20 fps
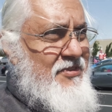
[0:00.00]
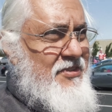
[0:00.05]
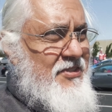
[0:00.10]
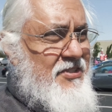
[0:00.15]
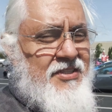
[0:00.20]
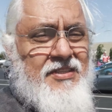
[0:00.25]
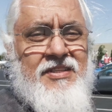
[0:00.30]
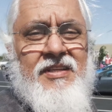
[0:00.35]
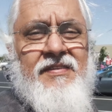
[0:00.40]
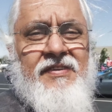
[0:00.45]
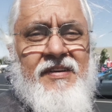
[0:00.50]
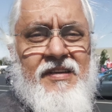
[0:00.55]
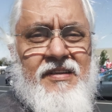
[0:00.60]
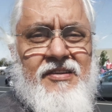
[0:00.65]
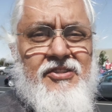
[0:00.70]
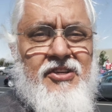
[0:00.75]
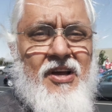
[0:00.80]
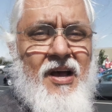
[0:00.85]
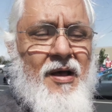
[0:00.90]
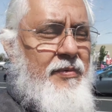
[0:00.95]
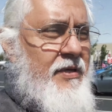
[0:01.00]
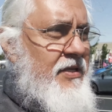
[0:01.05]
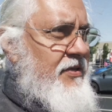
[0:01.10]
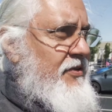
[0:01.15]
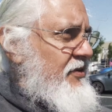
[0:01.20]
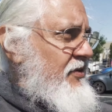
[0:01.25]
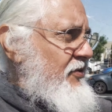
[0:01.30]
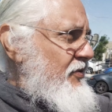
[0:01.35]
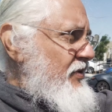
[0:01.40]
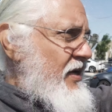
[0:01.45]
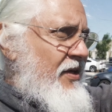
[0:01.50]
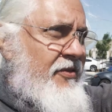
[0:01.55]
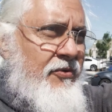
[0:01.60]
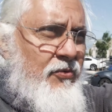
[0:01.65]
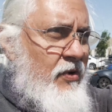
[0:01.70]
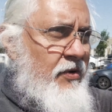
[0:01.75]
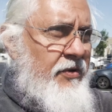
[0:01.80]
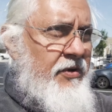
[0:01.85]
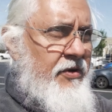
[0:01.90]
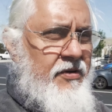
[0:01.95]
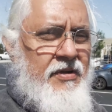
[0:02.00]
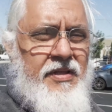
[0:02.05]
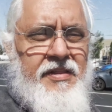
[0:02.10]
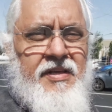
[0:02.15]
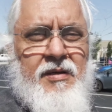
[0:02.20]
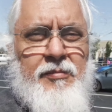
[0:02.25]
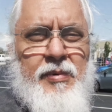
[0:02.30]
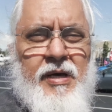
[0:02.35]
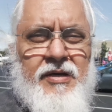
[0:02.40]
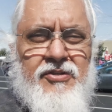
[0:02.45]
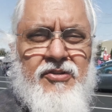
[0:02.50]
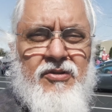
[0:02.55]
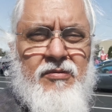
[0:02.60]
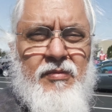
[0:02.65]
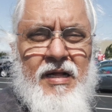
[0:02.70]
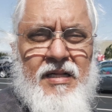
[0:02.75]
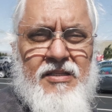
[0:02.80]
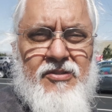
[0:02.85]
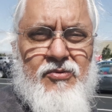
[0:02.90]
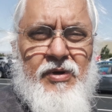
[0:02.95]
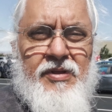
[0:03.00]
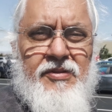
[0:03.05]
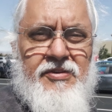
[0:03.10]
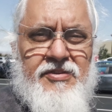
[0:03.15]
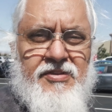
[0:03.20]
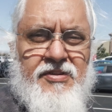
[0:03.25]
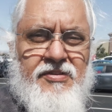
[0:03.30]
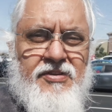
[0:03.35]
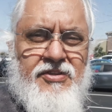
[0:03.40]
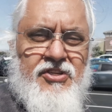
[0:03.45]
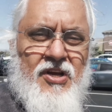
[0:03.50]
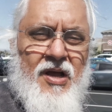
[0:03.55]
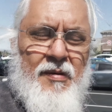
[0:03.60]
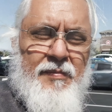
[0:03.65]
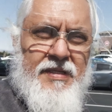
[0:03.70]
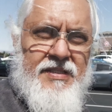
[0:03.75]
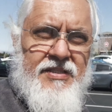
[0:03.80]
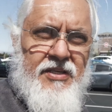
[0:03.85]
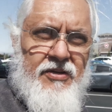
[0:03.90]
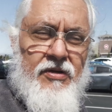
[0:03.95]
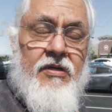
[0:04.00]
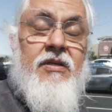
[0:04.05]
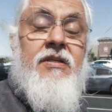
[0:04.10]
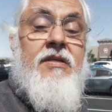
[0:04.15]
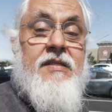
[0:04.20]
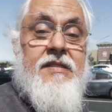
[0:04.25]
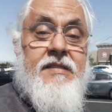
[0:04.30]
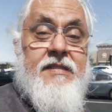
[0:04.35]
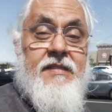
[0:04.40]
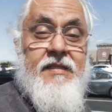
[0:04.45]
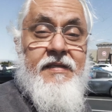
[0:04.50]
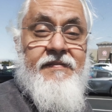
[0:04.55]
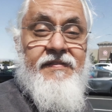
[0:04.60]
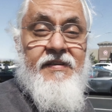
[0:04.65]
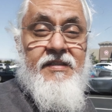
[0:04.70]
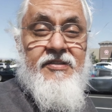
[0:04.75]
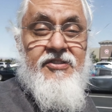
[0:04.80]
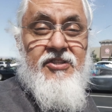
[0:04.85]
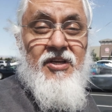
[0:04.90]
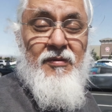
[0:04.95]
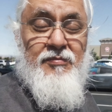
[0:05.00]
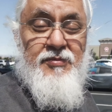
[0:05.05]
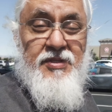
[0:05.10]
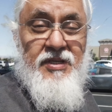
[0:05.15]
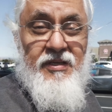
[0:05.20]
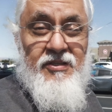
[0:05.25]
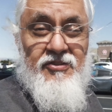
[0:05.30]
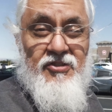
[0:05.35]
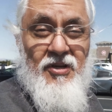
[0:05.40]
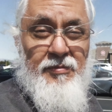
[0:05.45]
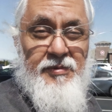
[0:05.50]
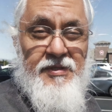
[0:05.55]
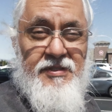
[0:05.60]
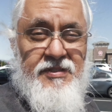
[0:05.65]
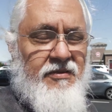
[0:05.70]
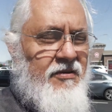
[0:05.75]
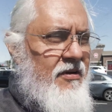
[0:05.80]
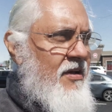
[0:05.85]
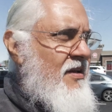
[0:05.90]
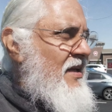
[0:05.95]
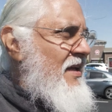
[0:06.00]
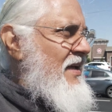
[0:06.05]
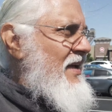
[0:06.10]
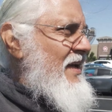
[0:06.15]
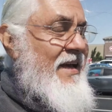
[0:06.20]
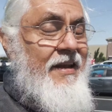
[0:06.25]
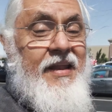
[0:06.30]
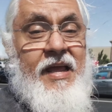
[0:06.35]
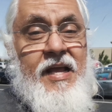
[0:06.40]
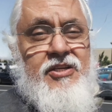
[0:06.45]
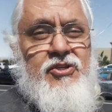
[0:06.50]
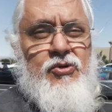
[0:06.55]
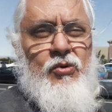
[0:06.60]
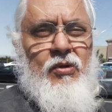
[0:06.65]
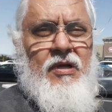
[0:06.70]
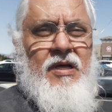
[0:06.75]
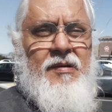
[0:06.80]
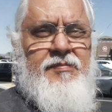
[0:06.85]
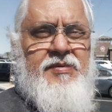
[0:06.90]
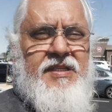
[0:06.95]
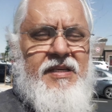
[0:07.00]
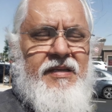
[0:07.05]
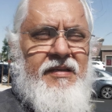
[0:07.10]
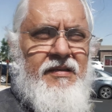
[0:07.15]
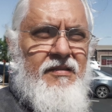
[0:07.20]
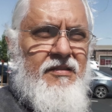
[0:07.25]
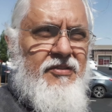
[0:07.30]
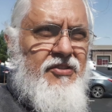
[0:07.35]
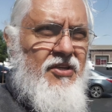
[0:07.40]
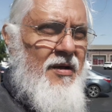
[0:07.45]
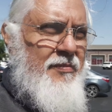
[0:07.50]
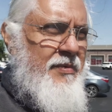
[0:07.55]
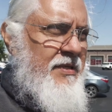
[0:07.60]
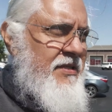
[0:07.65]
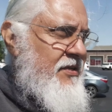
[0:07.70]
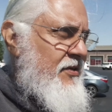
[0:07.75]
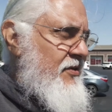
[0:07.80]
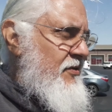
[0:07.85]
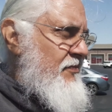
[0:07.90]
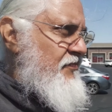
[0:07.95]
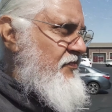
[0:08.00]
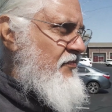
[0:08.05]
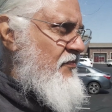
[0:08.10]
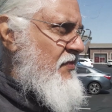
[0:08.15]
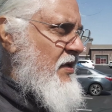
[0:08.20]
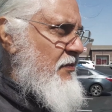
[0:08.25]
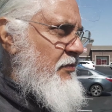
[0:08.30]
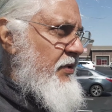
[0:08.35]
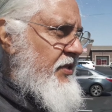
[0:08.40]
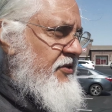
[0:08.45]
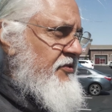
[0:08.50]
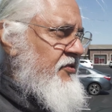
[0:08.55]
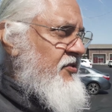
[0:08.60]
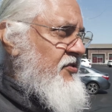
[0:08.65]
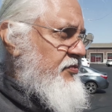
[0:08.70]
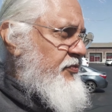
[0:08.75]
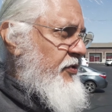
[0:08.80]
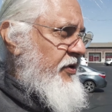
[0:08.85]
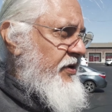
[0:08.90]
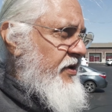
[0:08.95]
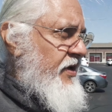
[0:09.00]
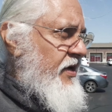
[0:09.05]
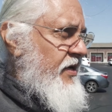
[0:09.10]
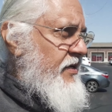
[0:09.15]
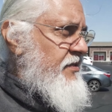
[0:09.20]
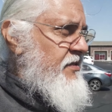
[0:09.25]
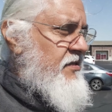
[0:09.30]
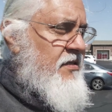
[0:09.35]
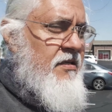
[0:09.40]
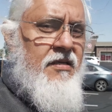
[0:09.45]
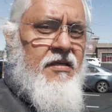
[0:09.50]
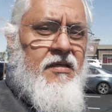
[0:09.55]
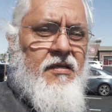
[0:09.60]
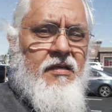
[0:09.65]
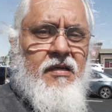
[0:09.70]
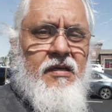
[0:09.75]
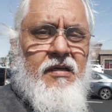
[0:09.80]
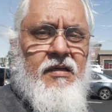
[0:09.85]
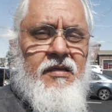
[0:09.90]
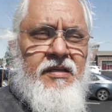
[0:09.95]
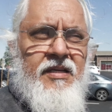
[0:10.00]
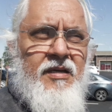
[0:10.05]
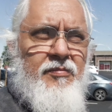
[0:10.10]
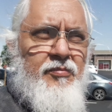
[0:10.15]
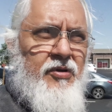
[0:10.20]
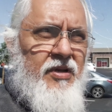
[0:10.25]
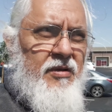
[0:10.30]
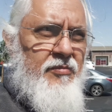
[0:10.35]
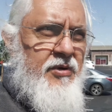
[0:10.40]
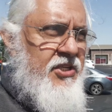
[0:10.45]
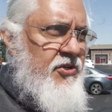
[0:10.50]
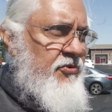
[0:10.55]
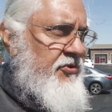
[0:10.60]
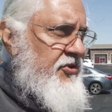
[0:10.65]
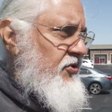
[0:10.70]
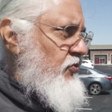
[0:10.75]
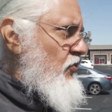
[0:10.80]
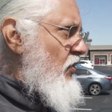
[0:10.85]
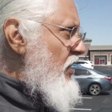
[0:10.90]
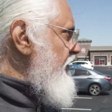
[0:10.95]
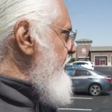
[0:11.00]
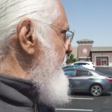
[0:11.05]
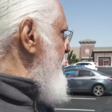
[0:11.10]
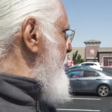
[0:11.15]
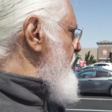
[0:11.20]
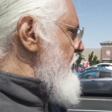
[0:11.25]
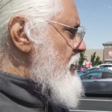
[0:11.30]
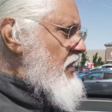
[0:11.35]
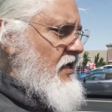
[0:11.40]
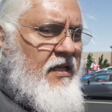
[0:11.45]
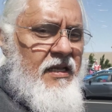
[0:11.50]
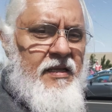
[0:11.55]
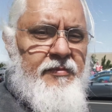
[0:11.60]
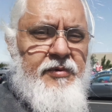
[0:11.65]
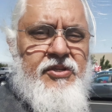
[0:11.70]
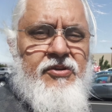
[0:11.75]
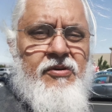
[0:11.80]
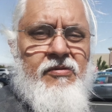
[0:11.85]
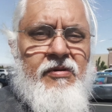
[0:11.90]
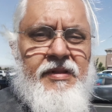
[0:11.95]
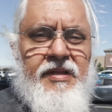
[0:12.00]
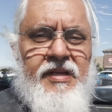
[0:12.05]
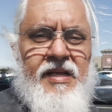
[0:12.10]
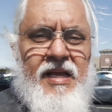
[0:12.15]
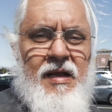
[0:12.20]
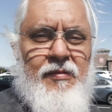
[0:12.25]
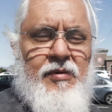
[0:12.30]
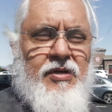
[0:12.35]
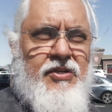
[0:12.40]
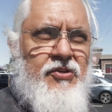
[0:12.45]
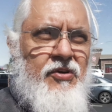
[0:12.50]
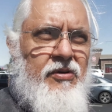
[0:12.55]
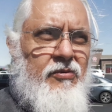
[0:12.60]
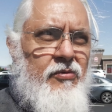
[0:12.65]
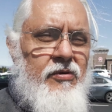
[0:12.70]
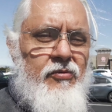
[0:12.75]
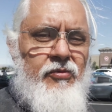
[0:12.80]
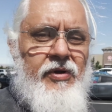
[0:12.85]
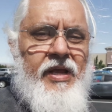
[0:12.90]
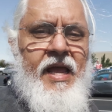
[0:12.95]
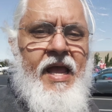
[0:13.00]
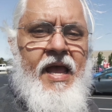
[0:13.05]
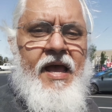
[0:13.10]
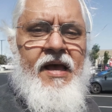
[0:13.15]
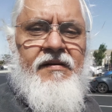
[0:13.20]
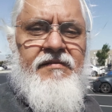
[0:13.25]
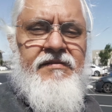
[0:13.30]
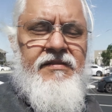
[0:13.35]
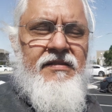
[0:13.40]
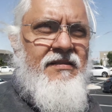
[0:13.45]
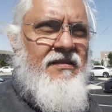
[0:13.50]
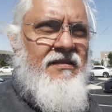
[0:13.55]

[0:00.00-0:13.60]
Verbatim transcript: significant shopping, you can go down the road here. I think about 2 miles away there's another shopping center. Significant shopping center. An actual upscale shopping center. But this one's pretty nice. You get pretty much what you want. Let me turn around the camera and show you what we have